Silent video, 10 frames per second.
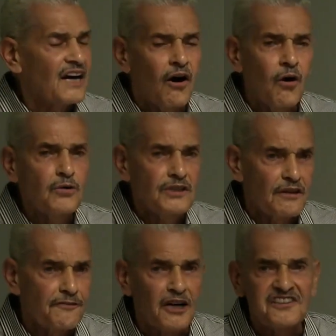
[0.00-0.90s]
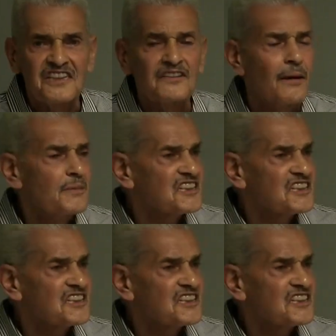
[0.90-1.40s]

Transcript: The whole universe is number